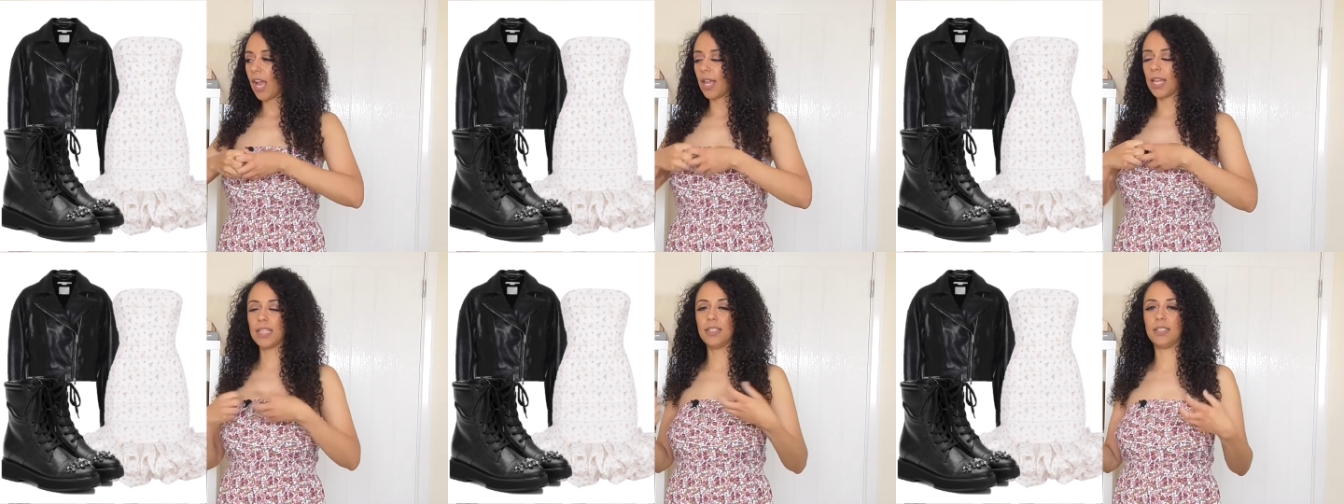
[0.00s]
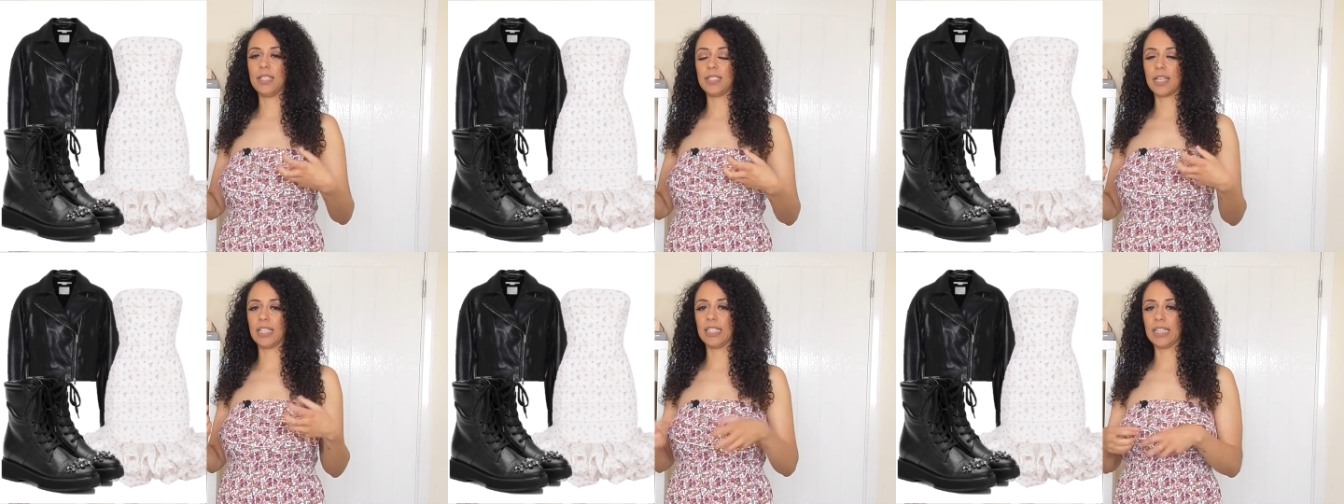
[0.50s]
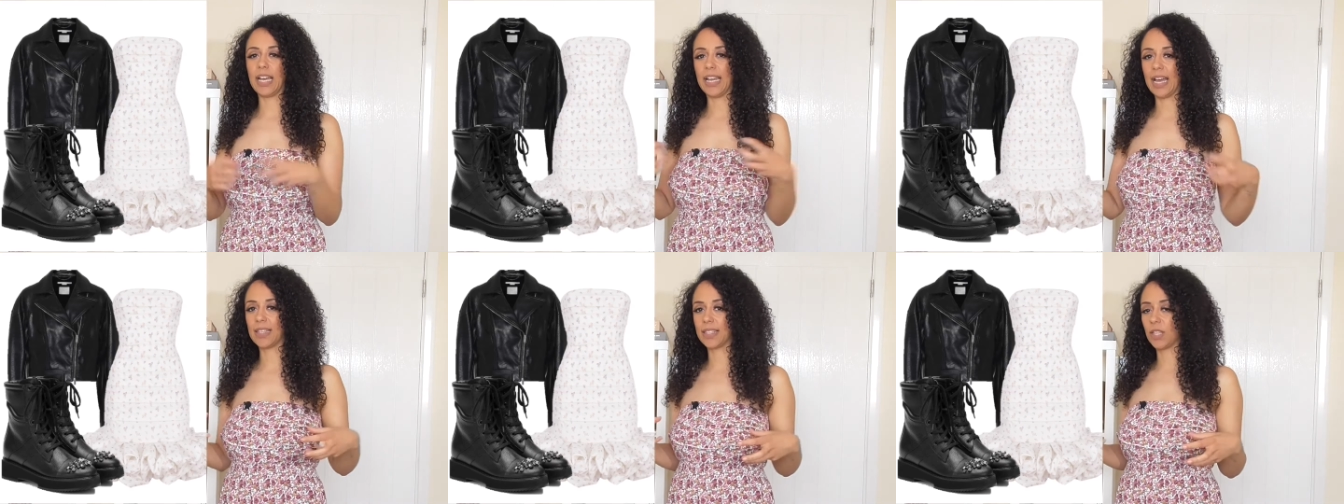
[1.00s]
I like the detailing that it
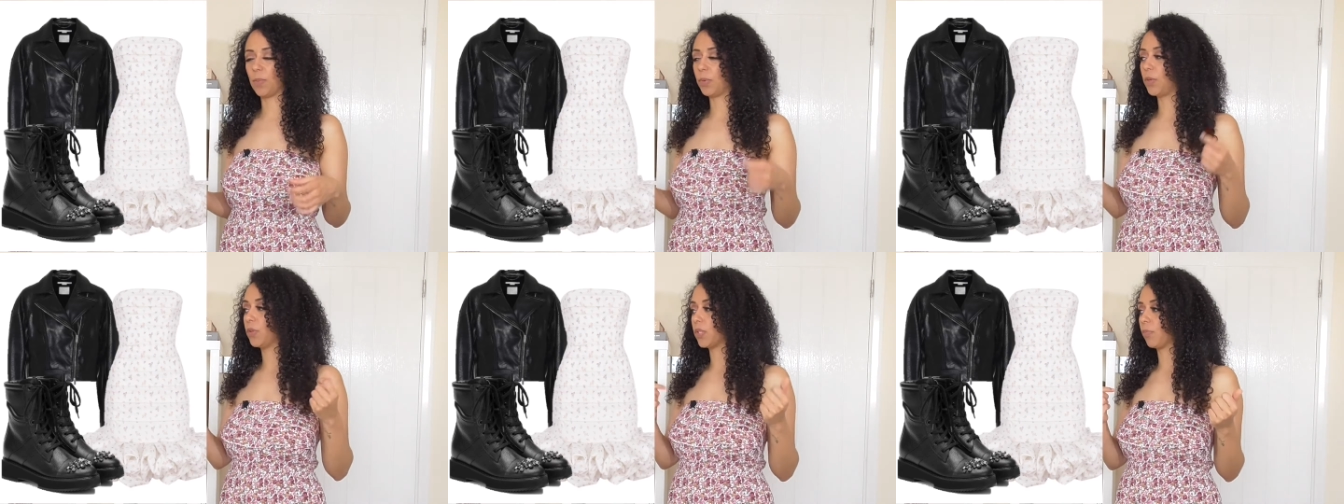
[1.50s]
adds to the boots.